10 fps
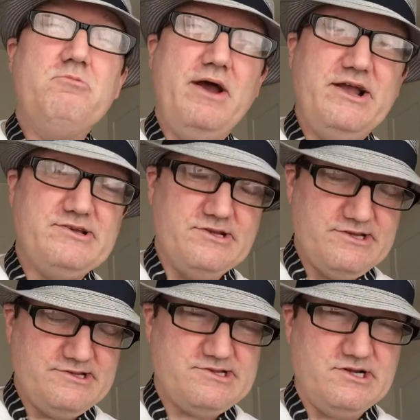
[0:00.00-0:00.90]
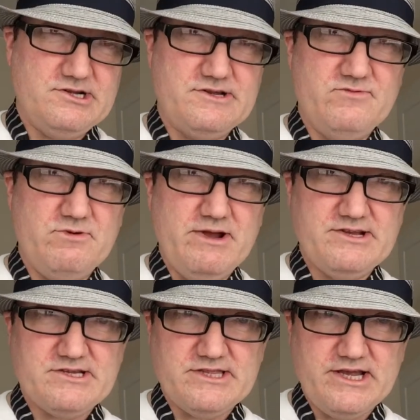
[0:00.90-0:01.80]
patient discharge
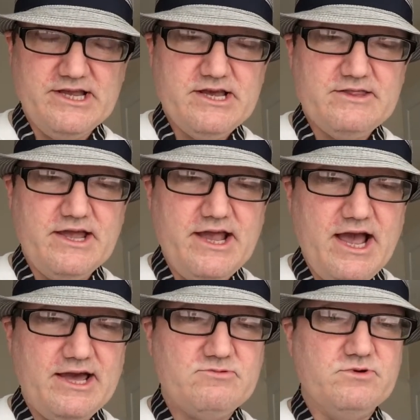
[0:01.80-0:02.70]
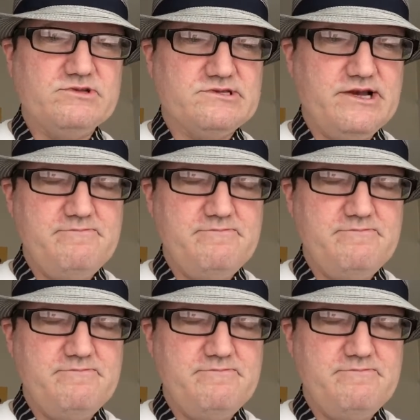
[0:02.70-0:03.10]
information they had was